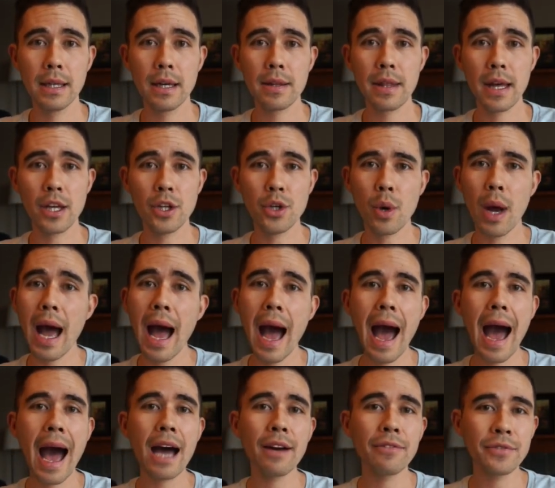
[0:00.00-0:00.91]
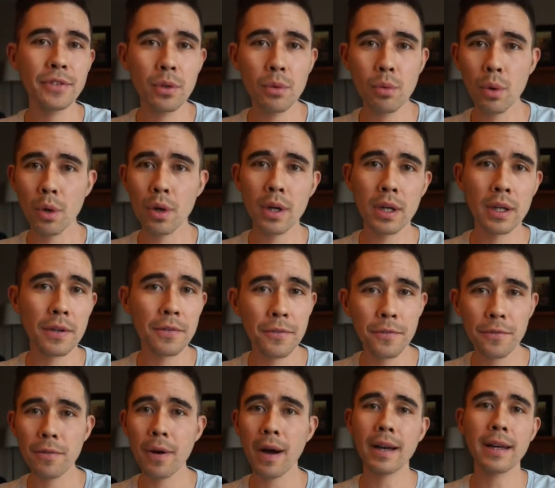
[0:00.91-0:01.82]
that you have to work
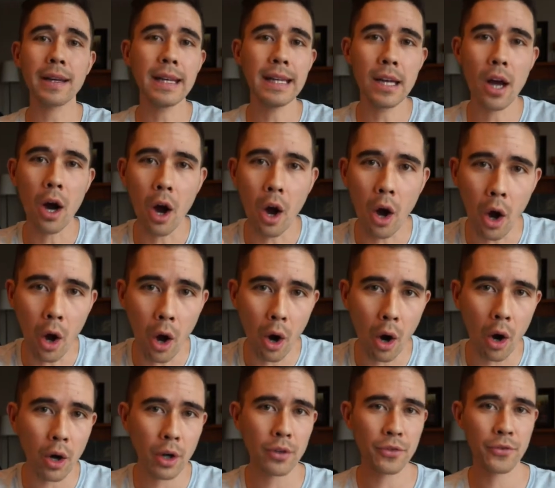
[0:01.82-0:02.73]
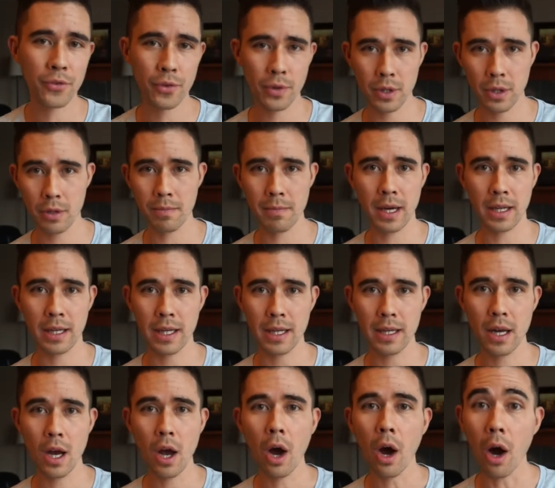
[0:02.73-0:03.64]
fucking hard for your
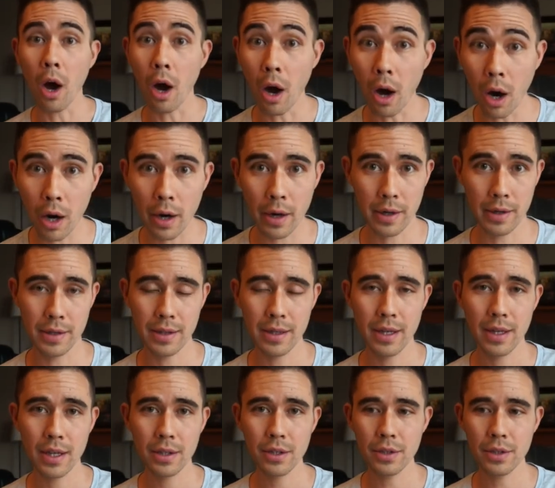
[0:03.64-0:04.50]
money, hard.